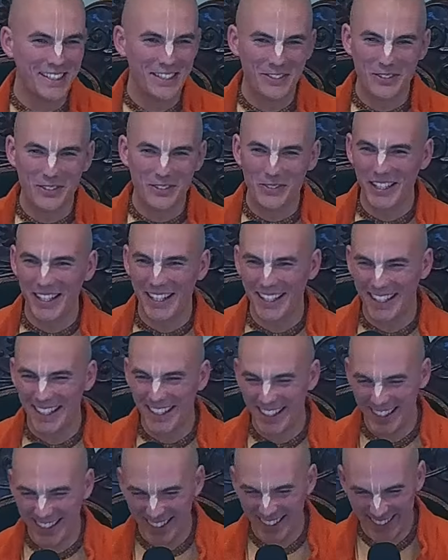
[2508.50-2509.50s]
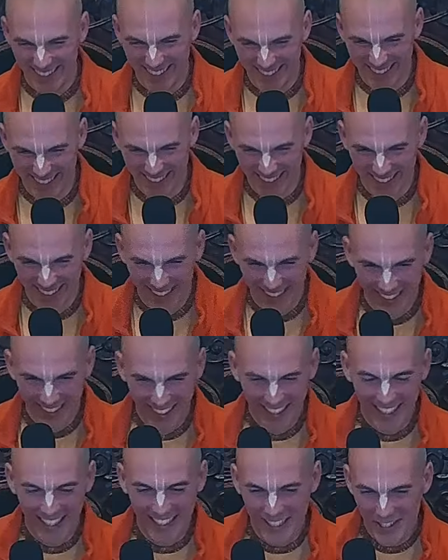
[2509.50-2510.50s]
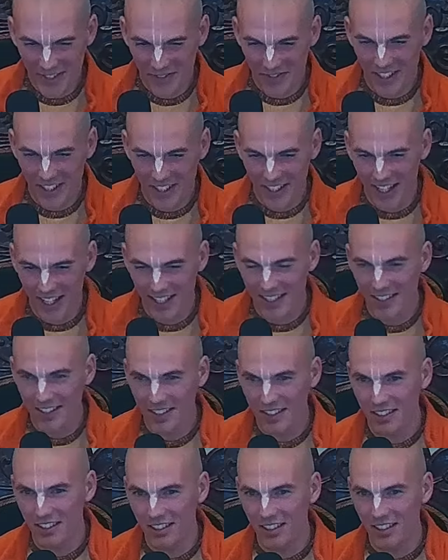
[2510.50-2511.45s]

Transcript: any different way. And that's very nice,